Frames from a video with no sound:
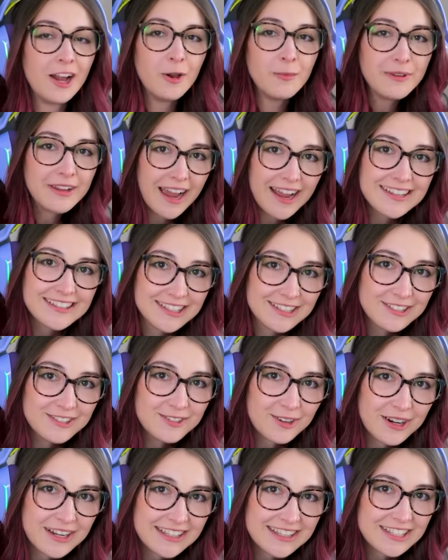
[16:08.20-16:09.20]
I hope you guys
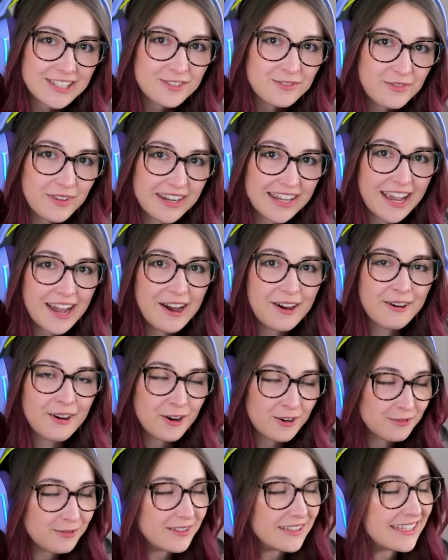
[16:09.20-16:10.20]
enjoyed this video.
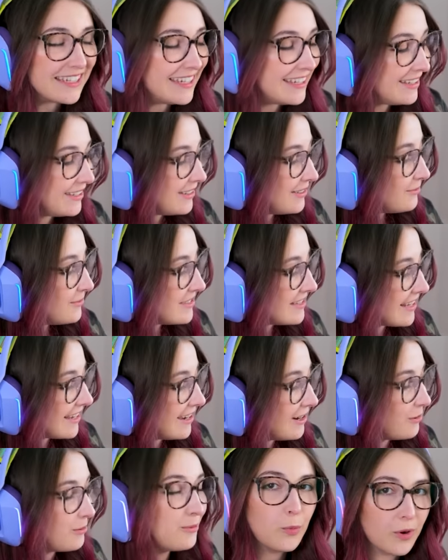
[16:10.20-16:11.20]
Hopefully it was
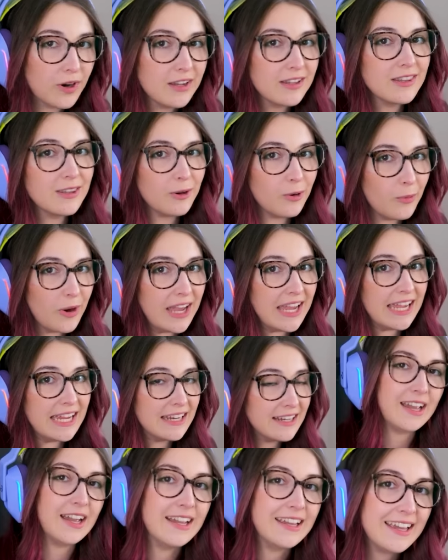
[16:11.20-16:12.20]
uh, worth the
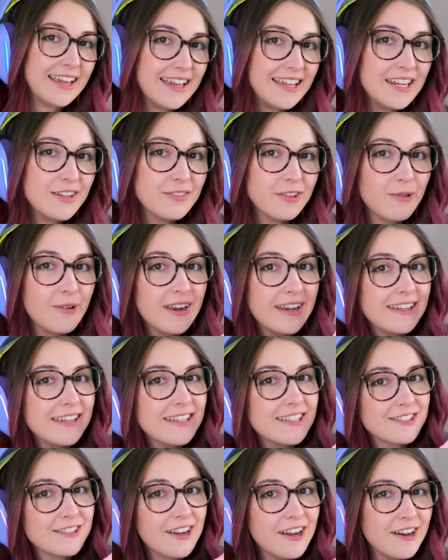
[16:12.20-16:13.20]
wait. Again, if you want to
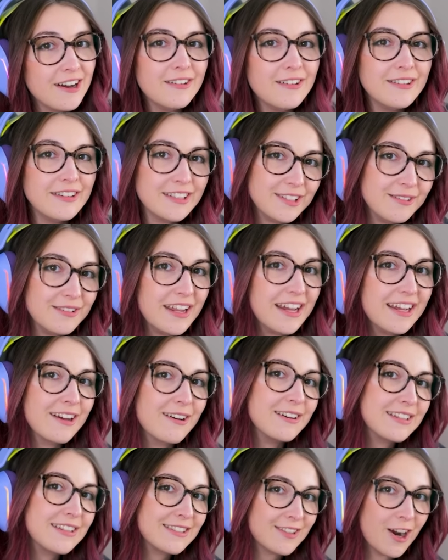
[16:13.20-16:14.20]
get your own Yuna, go
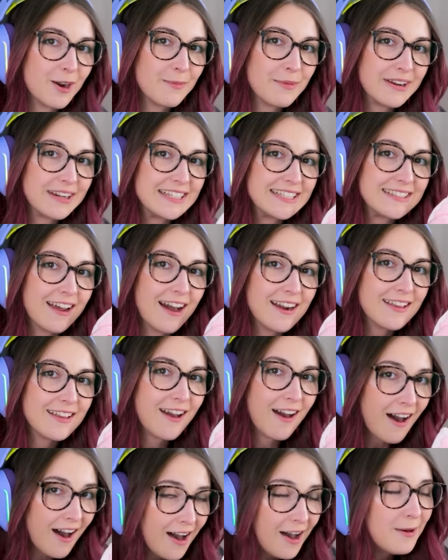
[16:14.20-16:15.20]
to
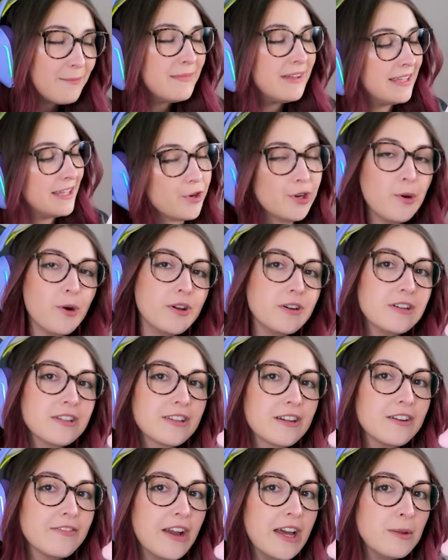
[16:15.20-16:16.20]
starberries.com. Pre-orders
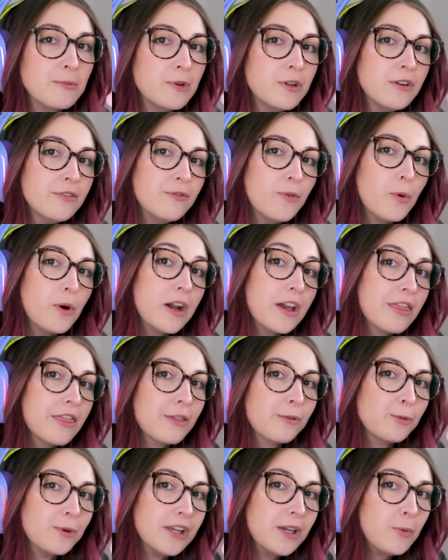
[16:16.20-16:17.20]
are available for
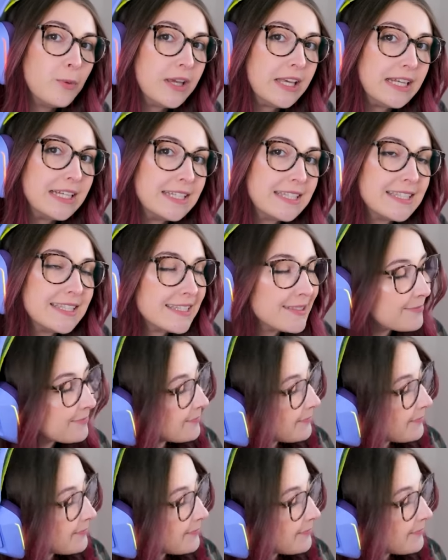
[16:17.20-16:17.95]
three weeks.